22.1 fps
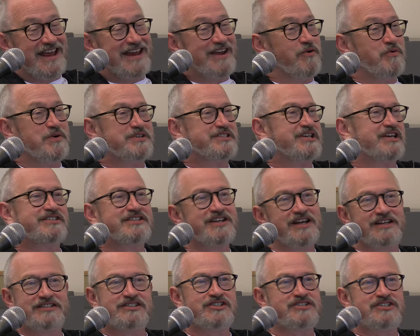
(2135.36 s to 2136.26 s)
He always says
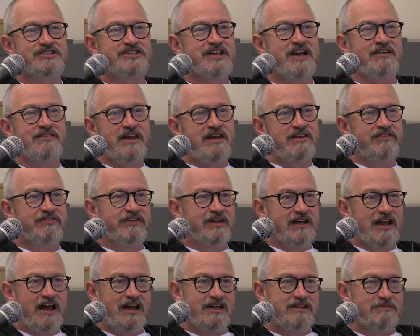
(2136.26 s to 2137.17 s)
it doesn't sound
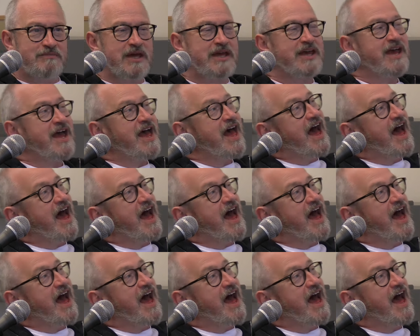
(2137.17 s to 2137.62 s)
anything like me,